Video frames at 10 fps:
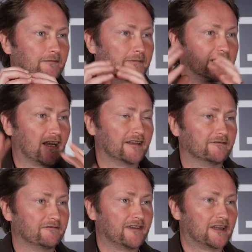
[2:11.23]
but not
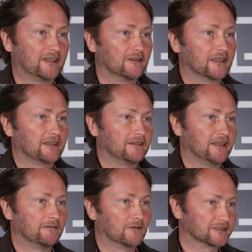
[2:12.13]
very good
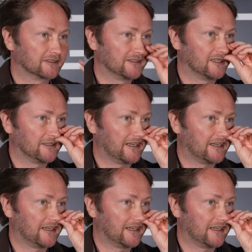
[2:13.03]
in most of the other